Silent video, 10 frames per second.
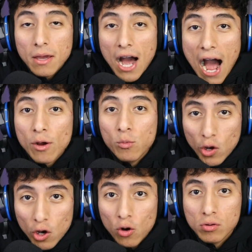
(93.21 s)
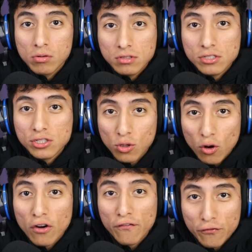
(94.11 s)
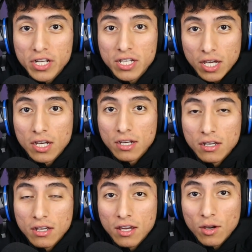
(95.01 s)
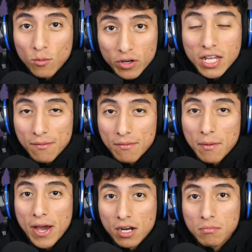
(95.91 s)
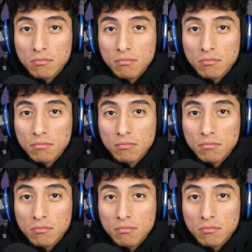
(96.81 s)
I will score a free kick with David Beckham.